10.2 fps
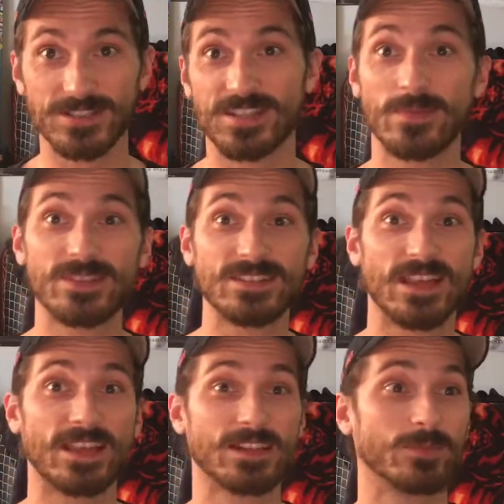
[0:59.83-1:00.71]
Stemets
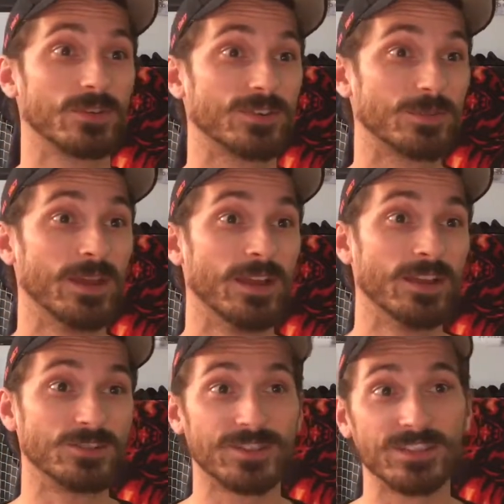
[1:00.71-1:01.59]
and Burnham
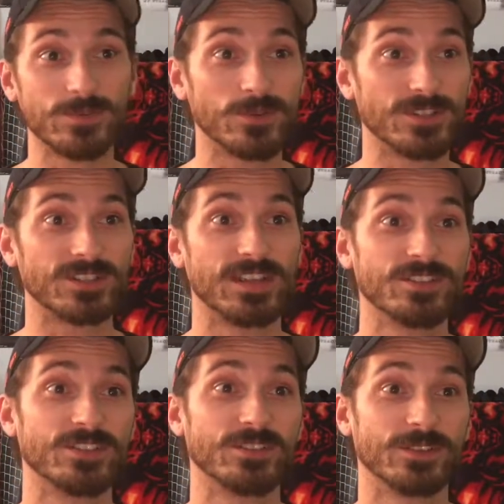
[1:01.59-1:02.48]
transport it to
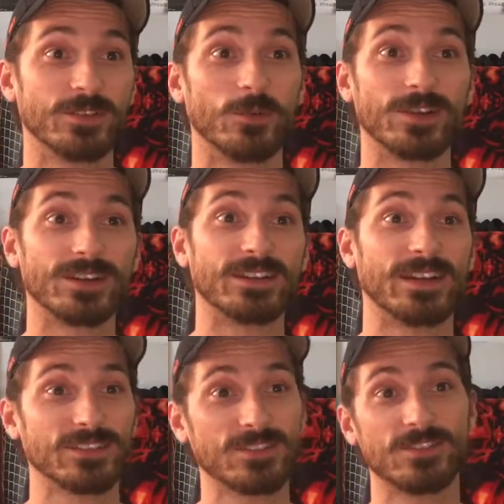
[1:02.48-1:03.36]
engineering, where it
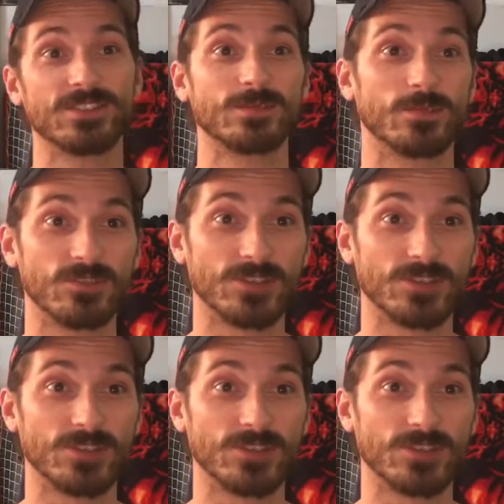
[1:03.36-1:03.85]
connects to the spore